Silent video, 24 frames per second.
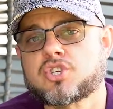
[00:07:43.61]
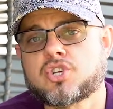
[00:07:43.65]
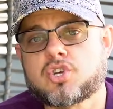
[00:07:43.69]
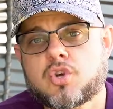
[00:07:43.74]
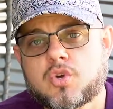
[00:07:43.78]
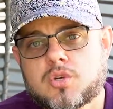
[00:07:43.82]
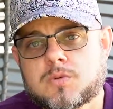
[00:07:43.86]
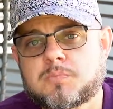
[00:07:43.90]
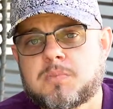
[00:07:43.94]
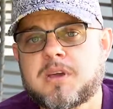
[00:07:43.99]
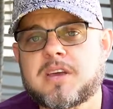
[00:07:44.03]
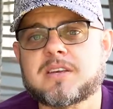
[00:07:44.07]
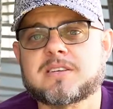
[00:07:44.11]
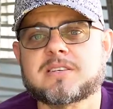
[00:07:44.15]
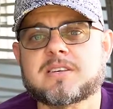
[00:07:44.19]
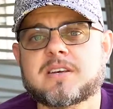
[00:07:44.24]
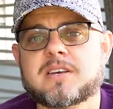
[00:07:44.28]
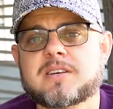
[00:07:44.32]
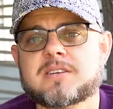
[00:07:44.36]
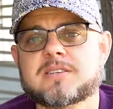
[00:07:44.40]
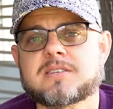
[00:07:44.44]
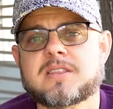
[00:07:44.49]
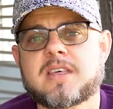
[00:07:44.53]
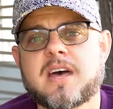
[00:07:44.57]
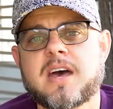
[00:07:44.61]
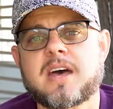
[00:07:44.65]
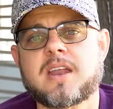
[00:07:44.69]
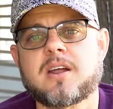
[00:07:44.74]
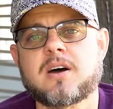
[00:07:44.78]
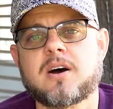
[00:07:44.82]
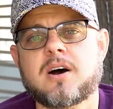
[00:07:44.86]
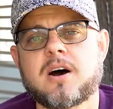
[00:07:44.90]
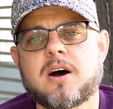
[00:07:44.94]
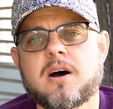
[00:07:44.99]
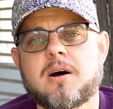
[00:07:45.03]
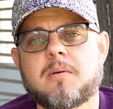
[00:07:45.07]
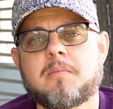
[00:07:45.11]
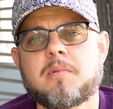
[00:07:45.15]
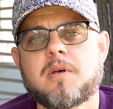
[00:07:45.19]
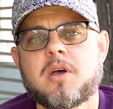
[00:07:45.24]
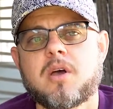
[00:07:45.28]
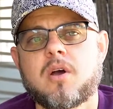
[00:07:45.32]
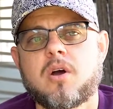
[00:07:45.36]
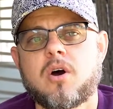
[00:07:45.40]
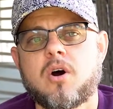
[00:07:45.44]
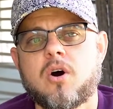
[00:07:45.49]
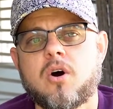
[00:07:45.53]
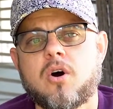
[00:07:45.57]
use pieces that
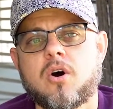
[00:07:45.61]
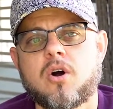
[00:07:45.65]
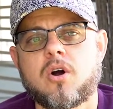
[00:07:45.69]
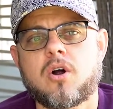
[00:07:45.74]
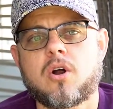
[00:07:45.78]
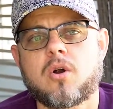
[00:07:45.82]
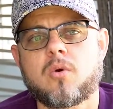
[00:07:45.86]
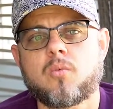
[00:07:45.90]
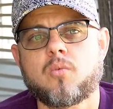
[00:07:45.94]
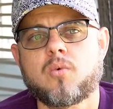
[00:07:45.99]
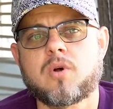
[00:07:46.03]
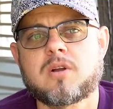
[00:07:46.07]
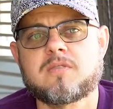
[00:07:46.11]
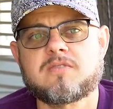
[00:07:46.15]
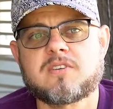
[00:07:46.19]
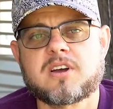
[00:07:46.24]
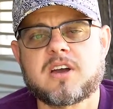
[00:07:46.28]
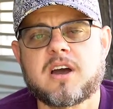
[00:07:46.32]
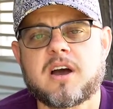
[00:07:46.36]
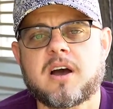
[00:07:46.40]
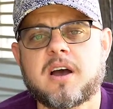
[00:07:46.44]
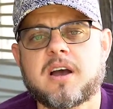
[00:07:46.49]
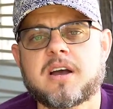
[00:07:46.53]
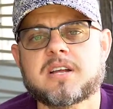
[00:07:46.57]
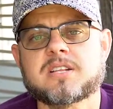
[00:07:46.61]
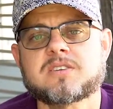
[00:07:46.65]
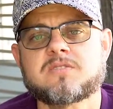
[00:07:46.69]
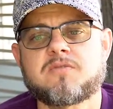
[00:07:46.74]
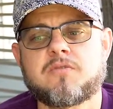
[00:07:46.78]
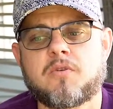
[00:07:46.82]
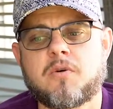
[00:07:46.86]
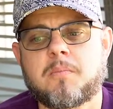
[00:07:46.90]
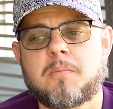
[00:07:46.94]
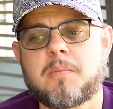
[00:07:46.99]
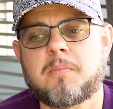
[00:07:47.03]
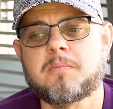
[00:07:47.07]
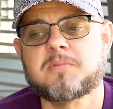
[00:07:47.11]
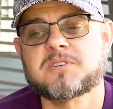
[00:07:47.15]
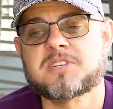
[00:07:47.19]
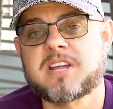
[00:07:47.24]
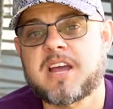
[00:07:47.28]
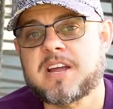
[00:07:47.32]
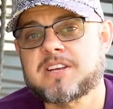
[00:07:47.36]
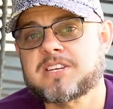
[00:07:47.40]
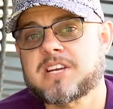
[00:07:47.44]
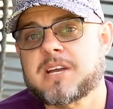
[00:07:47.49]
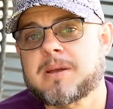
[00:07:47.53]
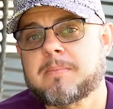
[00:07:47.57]
are one of a kinds for
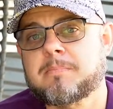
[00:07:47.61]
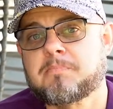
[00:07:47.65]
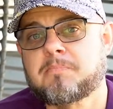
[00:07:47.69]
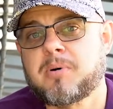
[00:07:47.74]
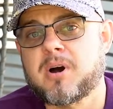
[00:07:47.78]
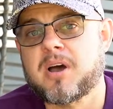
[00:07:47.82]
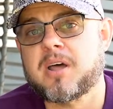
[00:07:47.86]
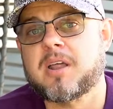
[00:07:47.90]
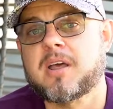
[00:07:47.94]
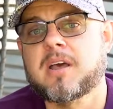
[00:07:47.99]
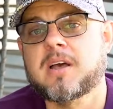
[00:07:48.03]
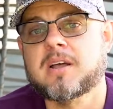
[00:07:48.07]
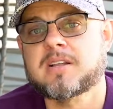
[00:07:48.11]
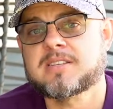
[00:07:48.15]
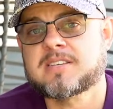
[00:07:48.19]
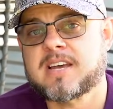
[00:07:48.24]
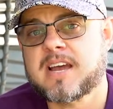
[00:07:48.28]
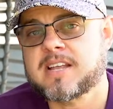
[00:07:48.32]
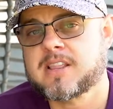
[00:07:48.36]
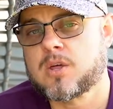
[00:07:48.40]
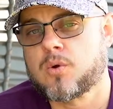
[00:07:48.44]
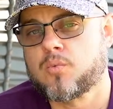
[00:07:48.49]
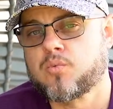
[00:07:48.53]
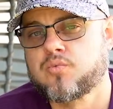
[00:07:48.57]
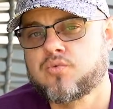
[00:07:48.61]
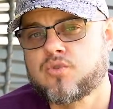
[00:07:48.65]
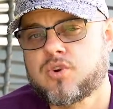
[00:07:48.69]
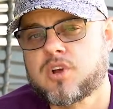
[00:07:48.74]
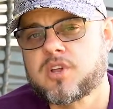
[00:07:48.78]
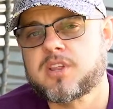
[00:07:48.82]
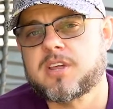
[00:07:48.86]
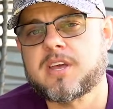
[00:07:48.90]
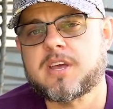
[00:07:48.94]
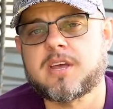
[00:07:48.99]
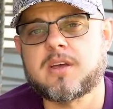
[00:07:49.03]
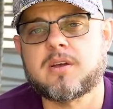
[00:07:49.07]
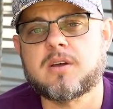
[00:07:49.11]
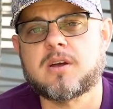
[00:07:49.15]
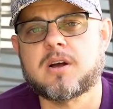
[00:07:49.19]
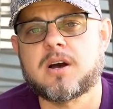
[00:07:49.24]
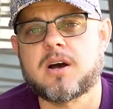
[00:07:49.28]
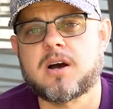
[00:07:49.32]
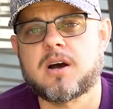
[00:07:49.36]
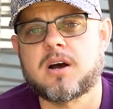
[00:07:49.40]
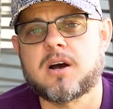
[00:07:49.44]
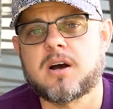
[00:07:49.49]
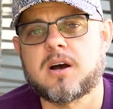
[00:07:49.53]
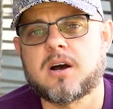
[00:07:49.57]
staging, but take the really
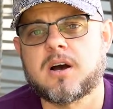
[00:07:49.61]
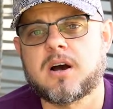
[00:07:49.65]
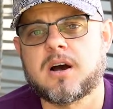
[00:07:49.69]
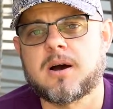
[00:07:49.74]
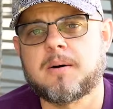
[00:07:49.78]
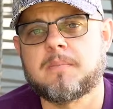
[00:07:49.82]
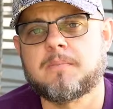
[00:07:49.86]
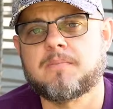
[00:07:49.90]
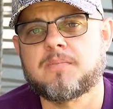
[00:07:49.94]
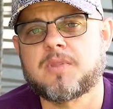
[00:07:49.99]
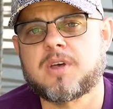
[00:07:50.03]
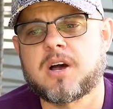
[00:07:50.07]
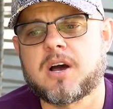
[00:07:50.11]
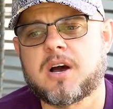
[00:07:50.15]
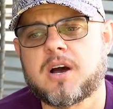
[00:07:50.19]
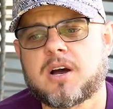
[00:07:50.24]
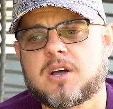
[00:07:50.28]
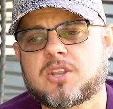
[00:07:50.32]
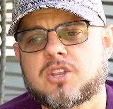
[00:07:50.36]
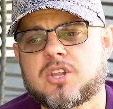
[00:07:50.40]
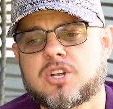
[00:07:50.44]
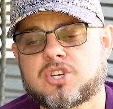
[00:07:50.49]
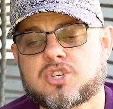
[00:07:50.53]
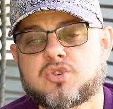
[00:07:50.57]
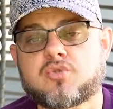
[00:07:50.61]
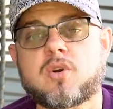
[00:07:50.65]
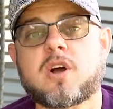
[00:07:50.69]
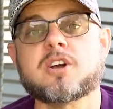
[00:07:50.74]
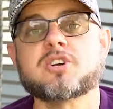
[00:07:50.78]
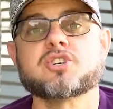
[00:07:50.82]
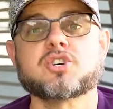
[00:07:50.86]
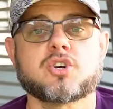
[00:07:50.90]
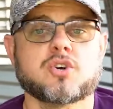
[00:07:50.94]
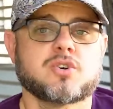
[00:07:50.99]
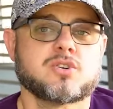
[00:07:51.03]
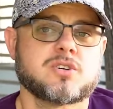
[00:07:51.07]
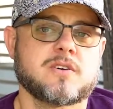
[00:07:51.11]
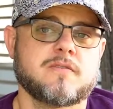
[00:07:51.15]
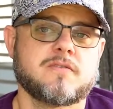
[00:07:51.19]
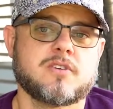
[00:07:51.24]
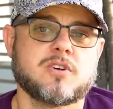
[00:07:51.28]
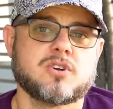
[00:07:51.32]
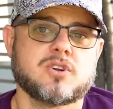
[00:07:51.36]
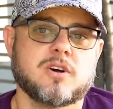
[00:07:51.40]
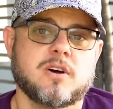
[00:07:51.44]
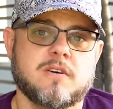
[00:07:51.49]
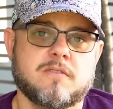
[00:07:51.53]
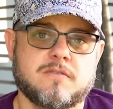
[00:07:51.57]
the treasures of
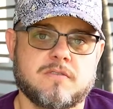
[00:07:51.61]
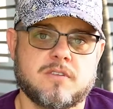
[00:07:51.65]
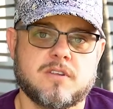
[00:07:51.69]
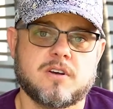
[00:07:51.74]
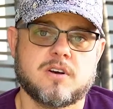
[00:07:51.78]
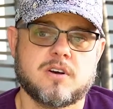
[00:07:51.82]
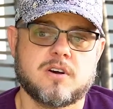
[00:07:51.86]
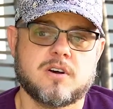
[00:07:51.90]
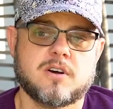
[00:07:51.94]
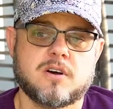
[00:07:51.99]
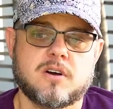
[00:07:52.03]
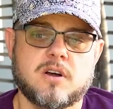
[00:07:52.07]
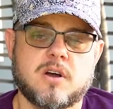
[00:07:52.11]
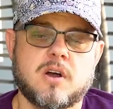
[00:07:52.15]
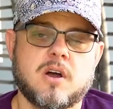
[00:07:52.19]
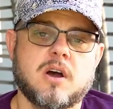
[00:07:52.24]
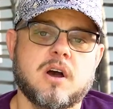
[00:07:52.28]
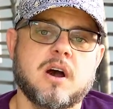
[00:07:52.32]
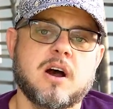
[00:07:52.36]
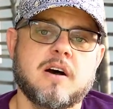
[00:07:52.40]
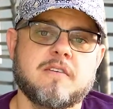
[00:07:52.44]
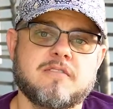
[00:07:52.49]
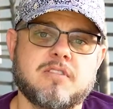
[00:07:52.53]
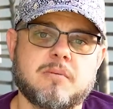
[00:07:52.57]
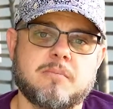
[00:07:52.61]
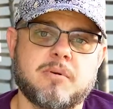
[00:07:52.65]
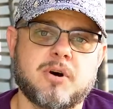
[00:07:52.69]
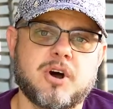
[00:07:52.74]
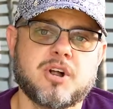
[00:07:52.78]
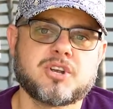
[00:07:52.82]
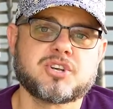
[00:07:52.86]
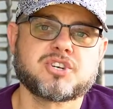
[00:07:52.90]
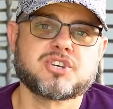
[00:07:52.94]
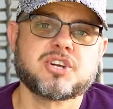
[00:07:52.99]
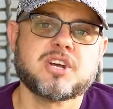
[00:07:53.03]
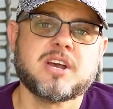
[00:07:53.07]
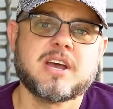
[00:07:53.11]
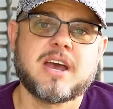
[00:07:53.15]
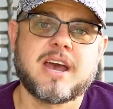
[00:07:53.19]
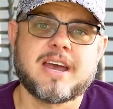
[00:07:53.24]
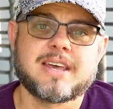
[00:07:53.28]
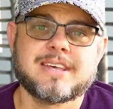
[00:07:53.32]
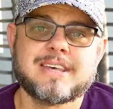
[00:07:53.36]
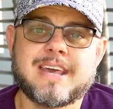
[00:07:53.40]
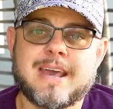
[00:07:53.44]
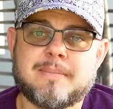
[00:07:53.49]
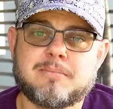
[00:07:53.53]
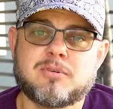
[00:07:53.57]
the bunch
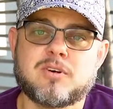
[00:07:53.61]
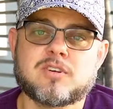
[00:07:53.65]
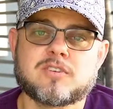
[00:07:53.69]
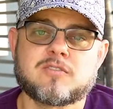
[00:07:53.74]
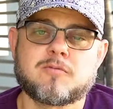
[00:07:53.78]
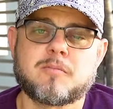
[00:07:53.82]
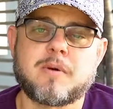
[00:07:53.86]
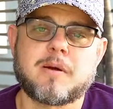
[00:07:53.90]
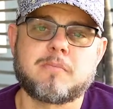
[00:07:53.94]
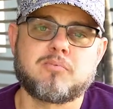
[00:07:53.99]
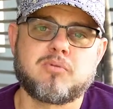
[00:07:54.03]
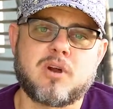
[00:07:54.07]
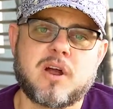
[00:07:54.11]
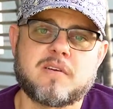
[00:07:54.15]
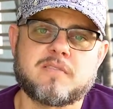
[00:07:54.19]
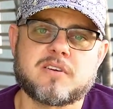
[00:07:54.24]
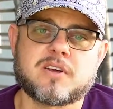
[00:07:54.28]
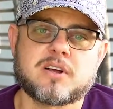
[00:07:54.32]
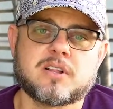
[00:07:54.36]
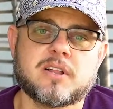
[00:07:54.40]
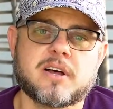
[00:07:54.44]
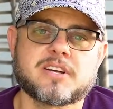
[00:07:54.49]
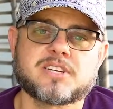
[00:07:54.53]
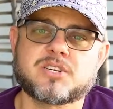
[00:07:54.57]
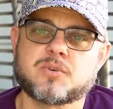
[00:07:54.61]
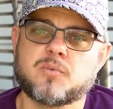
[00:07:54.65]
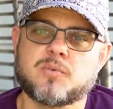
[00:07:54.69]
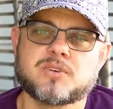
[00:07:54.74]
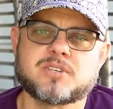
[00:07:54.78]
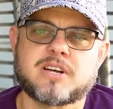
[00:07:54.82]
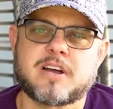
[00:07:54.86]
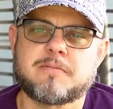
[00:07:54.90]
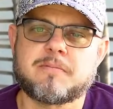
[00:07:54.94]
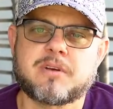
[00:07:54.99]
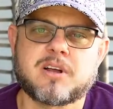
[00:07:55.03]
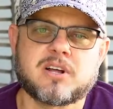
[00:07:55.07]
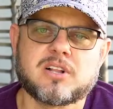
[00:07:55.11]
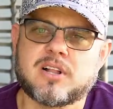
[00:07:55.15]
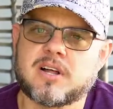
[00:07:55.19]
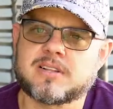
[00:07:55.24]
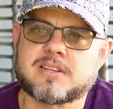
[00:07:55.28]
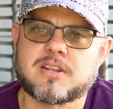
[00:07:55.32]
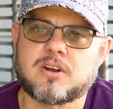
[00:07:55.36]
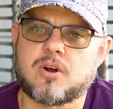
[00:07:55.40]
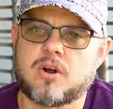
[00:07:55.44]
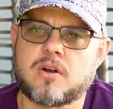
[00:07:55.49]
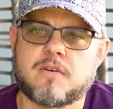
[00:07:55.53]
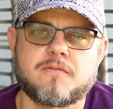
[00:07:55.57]
and keep those for my private collection, which I've been
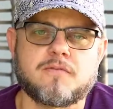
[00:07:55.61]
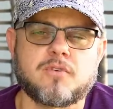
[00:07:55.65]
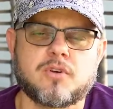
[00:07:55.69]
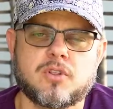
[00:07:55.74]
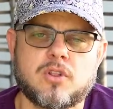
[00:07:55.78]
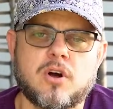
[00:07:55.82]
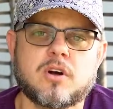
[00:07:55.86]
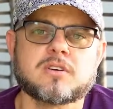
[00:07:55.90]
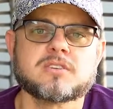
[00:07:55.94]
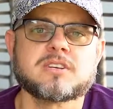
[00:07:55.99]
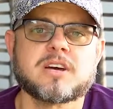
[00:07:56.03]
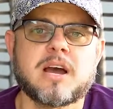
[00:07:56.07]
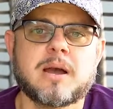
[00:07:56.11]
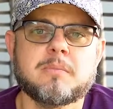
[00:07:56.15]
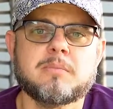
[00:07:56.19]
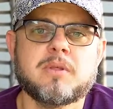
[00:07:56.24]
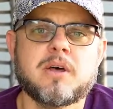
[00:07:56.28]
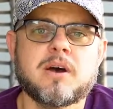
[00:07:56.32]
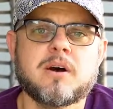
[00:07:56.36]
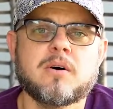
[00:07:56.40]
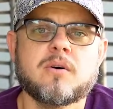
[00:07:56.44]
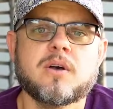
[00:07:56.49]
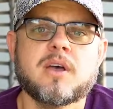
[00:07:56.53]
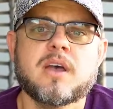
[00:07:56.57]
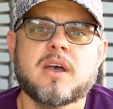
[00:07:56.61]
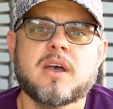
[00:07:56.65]
collecting art for a long time now,